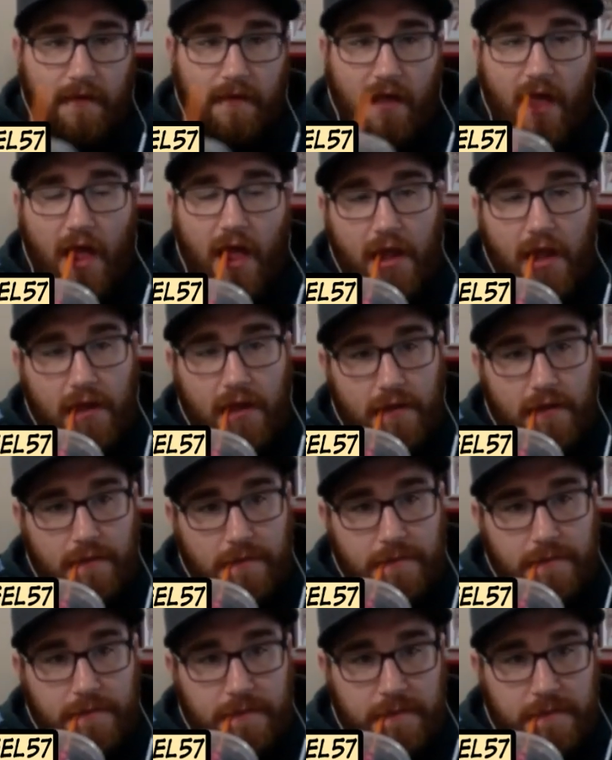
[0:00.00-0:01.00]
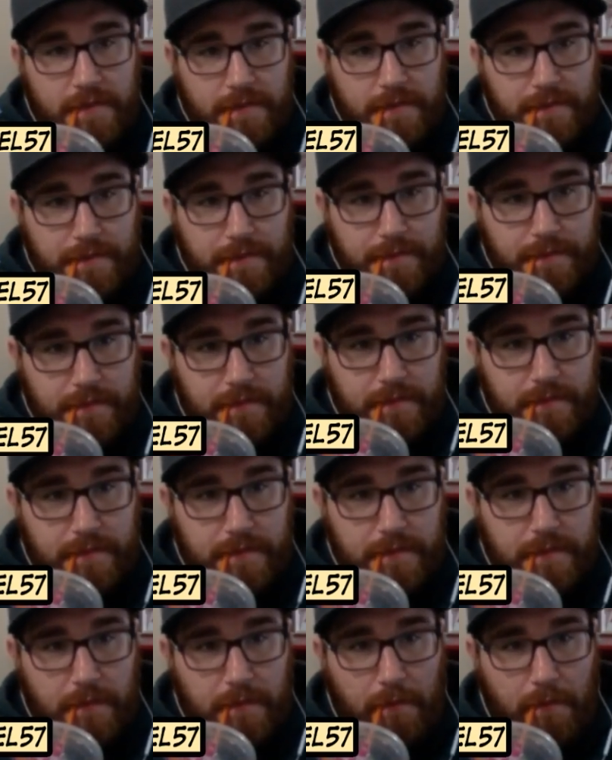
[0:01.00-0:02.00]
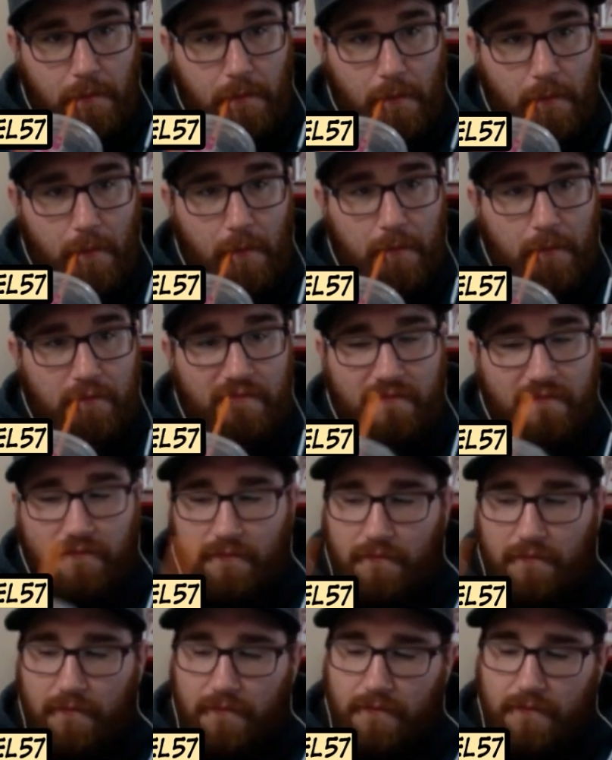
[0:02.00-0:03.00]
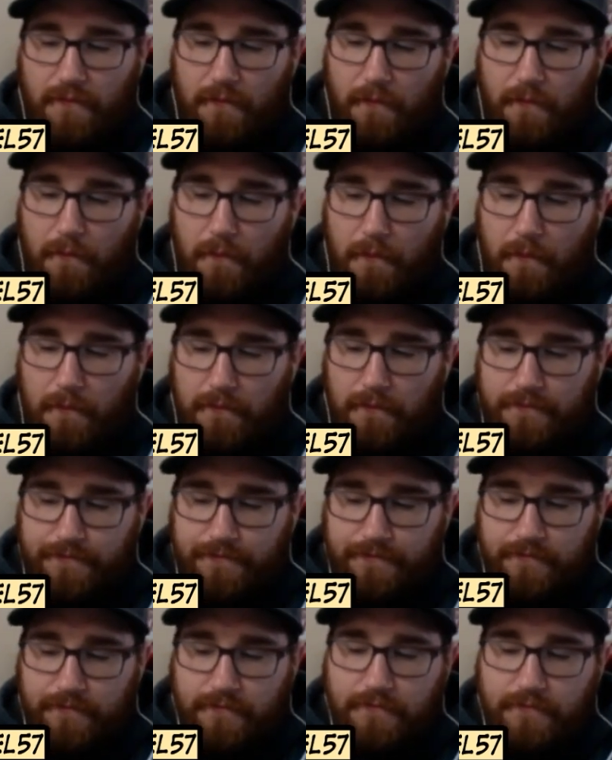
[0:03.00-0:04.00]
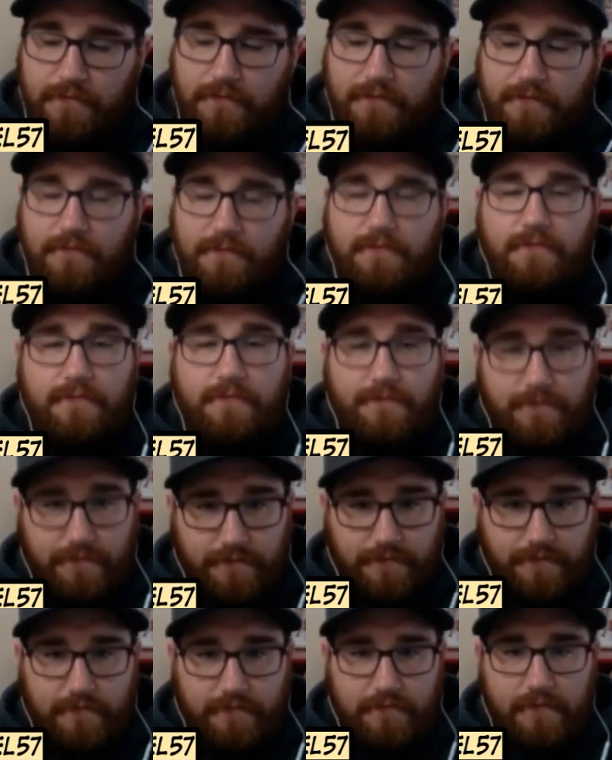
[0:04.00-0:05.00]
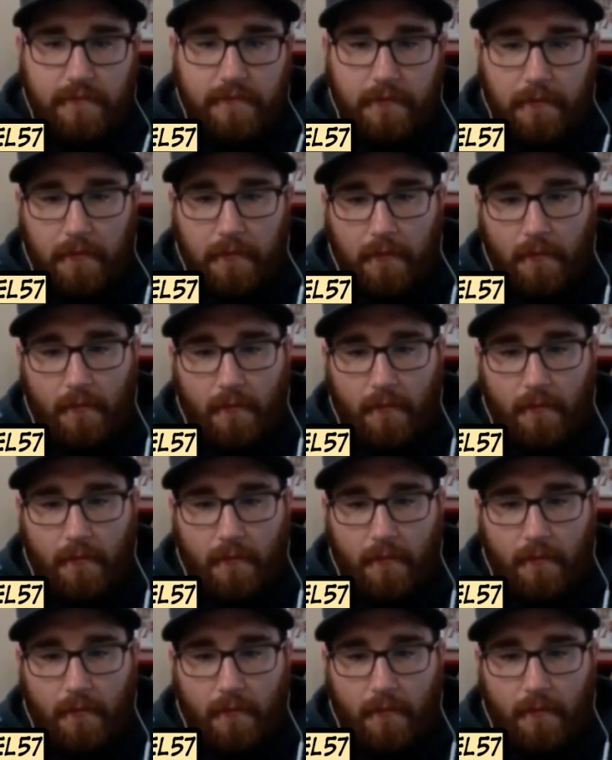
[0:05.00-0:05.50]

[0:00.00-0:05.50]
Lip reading: This person isn't speaking.